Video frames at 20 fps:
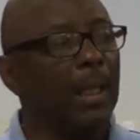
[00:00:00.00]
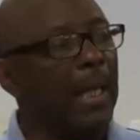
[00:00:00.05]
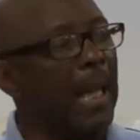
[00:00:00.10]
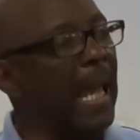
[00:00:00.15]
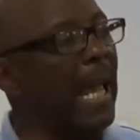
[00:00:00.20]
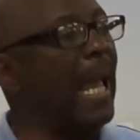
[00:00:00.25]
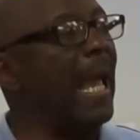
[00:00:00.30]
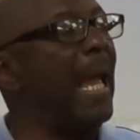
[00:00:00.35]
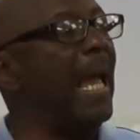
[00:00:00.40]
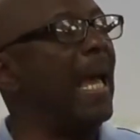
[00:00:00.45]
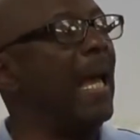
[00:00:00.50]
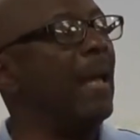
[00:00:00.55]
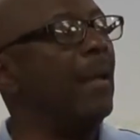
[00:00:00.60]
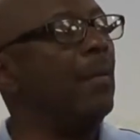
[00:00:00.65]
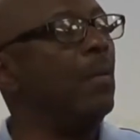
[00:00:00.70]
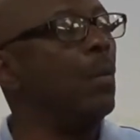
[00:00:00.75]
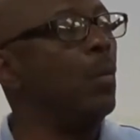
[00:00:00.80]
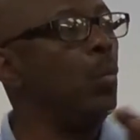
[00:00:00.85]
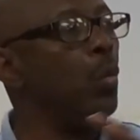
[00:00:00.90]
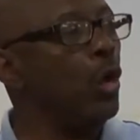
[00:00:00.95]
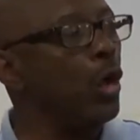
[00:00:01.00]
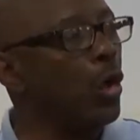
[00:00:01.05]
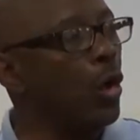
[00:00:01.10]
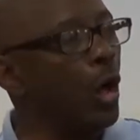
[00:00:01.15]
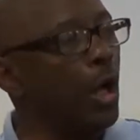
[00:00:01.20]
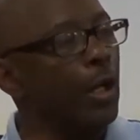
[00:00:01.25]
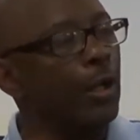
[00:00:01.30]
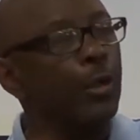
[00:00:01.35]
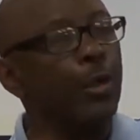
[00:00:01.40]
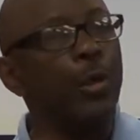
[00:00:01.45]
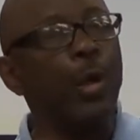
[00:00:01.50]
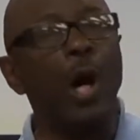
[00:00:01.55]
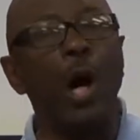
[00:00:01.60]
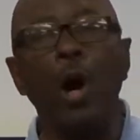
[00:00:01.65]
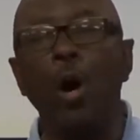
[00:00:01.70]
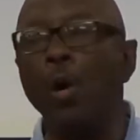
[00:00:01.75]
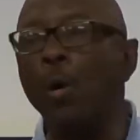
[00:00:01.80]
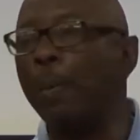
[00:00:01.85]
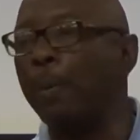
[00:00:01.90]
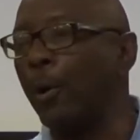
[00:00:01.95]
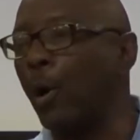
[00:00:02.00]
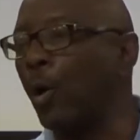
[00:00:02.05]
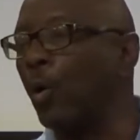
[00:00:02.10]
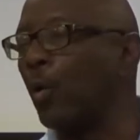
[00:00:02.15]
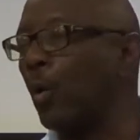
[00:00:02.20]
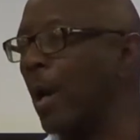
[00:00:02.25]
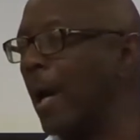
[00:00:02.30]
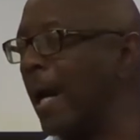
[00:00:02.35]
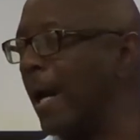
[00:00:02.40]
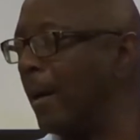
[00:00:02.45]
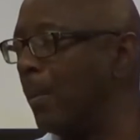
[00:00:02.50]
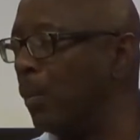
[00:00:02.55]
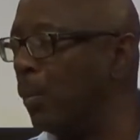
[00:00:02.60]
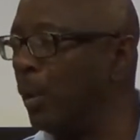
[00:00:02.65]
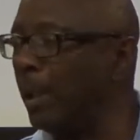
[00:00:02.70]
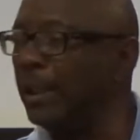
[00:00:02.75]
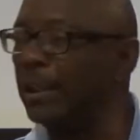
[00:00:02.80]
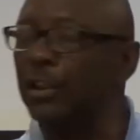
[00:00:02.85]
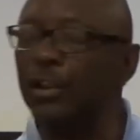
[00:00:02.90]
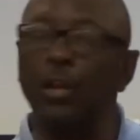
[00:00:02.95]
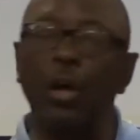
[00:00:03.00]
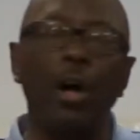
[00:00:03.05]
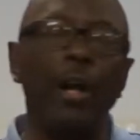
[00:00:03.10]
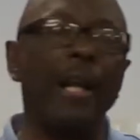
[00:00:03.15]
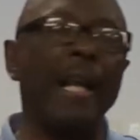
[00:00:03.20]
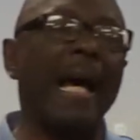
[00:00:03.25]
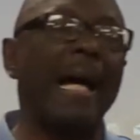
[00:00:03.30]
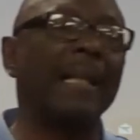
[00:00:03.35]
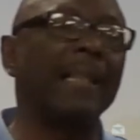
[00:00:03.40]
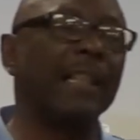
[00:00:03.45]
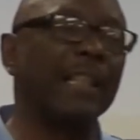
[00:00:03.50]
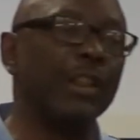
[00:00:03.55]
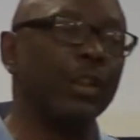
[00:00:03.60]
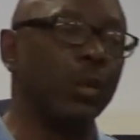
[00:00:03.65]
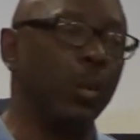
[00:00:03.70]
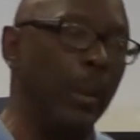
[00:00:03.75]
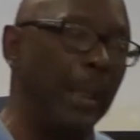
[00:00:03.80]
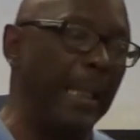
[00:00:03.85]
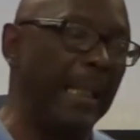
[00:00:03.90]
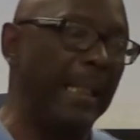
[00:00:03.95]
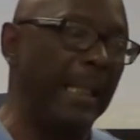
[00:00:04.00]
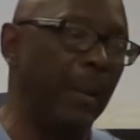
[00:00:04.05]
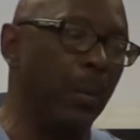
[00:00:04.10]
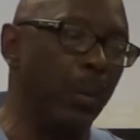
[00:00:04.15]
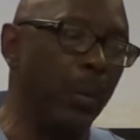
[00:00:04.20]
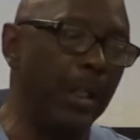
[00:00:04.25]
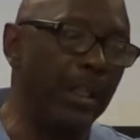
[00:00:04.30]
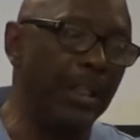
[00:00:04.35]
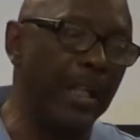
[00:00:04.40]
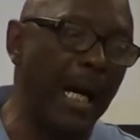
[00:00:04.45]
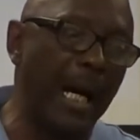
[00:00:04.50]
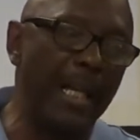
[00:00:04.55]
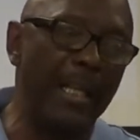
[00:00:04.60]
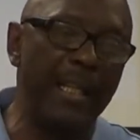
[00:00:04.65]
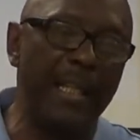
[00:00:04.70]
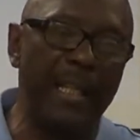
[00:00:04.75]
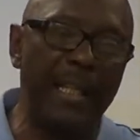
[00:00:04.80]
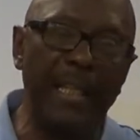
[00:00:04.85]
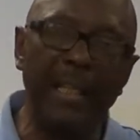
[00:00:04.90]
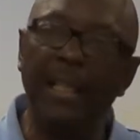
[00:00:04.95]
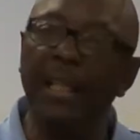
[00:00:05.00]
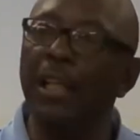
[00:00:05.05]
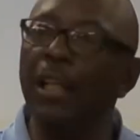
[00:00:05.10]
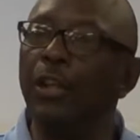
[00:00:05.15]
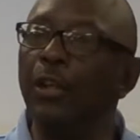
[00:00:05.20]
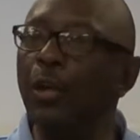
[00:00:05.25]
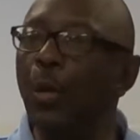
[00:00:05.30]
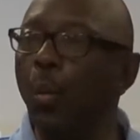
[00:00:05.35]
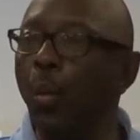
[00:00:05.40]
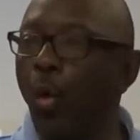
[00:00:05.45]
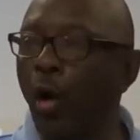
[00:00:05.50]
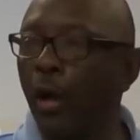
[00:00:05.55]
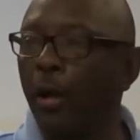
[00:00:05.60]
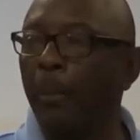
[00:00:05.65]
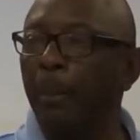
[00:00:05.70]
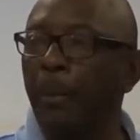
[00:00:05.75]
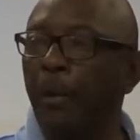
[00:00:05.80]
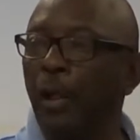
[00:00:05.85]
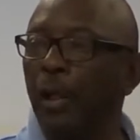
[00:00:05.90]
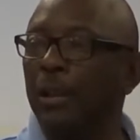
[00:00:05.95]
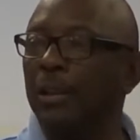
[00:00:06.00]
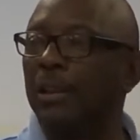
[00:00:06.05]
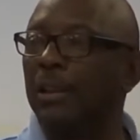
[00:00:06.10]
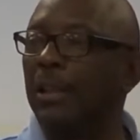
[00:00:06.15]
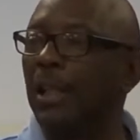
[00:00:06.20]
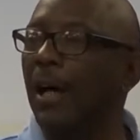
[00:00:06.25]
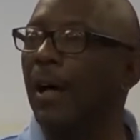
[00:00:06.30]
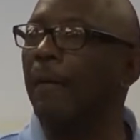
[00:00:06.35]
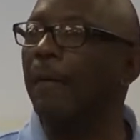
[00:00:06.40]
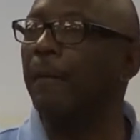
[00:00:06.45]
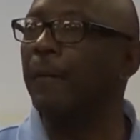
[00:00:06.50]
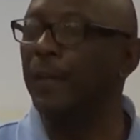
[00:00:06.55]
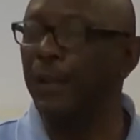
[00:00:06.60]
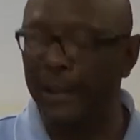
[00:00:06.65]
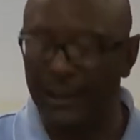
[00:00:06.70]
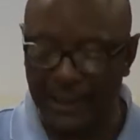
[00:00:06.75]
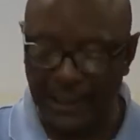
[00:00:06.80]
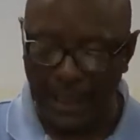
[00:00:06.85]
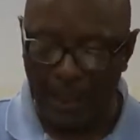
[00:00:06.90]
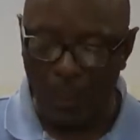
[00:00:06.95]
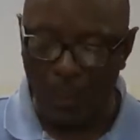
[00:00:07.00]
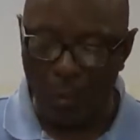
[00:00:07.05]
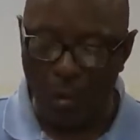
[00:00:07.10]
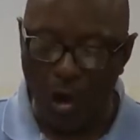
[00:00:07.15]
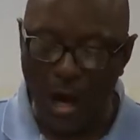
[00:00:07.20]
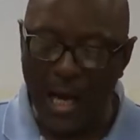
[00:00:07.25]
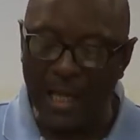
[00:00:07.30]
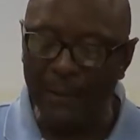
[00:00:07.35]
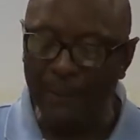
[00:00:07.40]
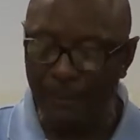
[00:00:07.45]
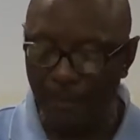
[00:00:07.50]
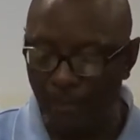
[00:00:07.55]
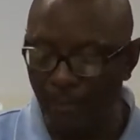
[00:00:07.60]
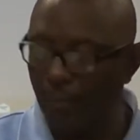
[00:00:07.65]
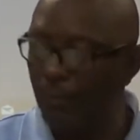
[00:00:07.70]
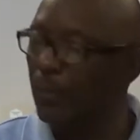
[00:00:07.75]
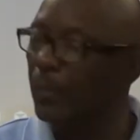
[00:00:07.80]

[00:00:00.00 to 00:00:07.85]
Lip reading: And we're going to do the whole program. We started out this week and we done the workbook stuff for step one.